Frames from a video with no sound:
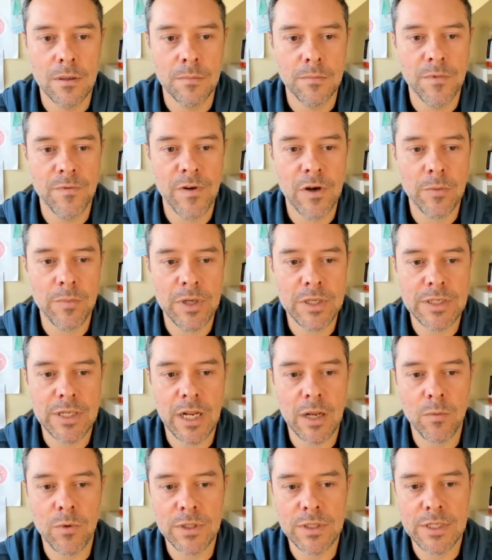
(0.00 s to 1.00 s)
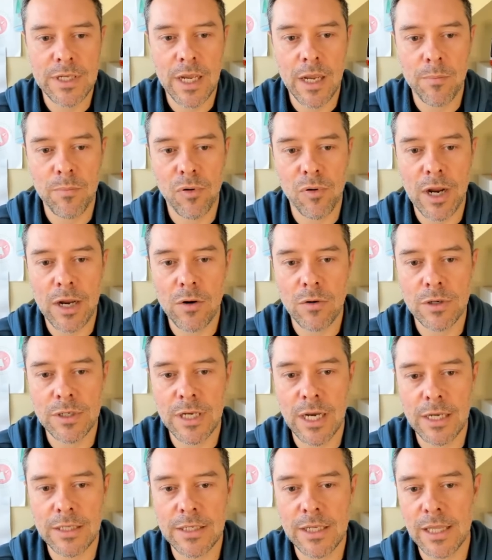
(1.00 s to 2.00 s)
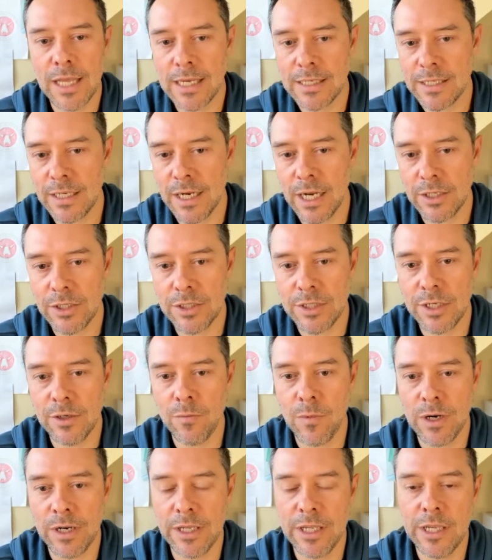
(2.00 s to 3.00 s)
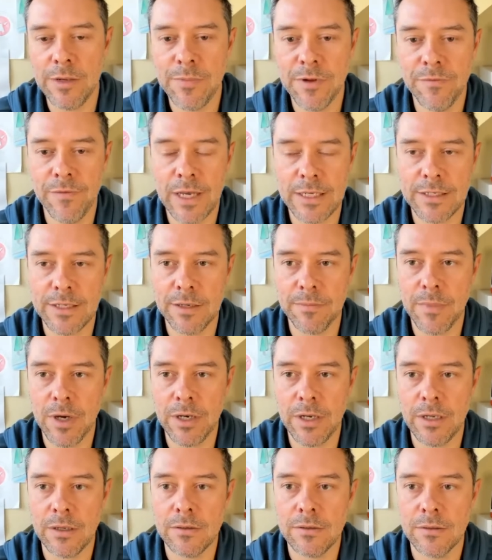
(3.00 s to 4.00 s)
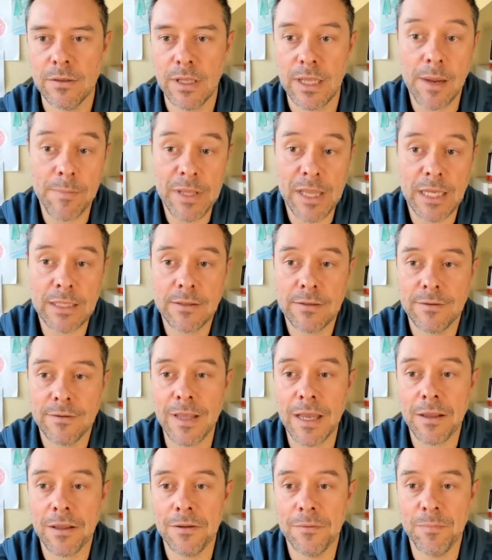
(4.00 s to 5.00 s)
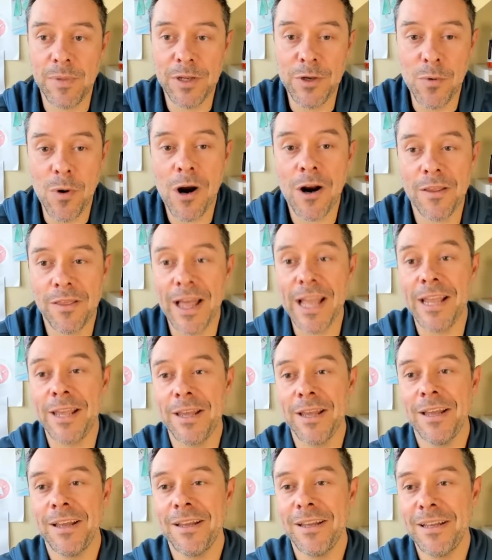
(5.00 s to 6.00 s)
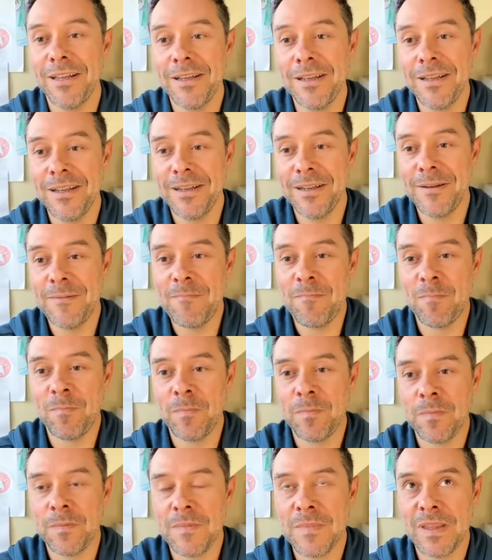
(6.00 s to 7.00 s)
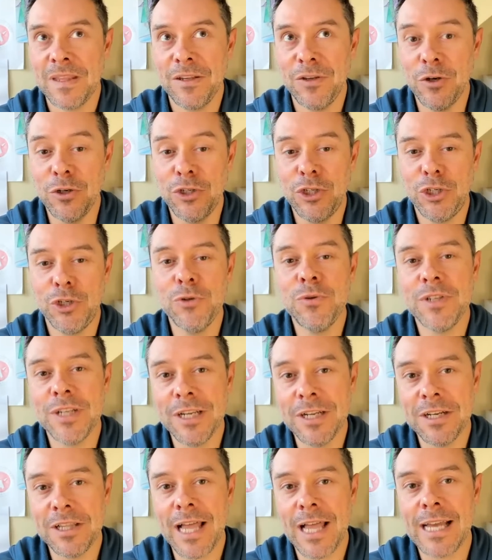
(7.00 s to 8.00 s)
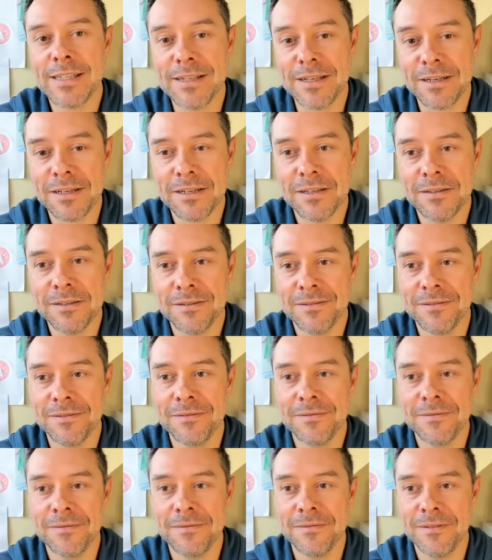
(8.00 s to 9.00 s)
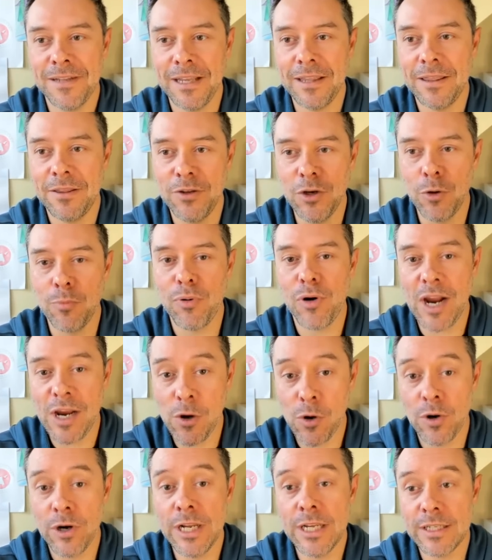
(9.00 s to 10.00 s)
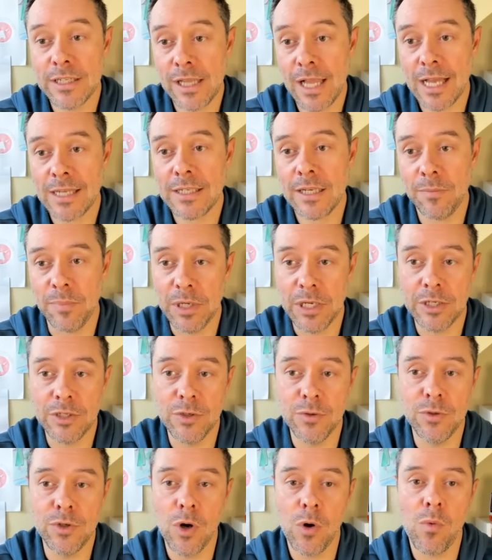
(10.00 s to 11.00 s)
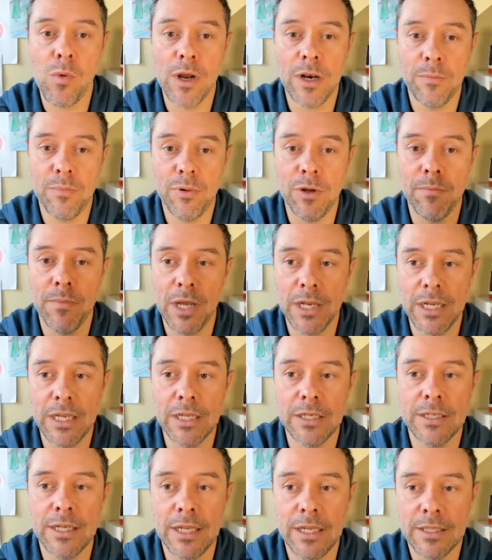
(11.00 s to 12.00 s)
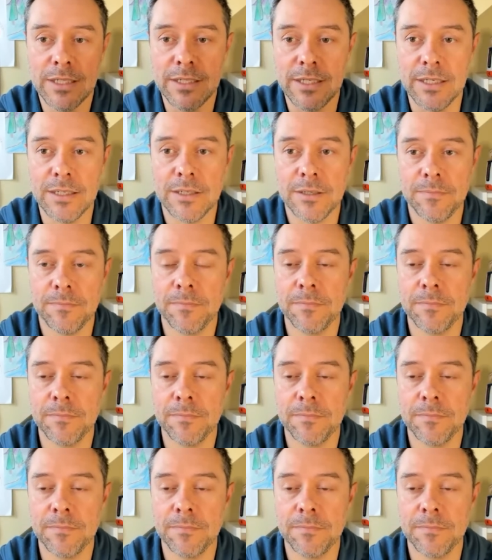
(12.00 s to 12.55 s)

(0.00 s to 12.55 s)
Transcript: Farron B said, I wouldn't say I prioritize Classic. I just didn't want to keep investing money. I mean, but you are like, you're choosing Classic. Like, your priority is Classic because you don't want to put money into in-season.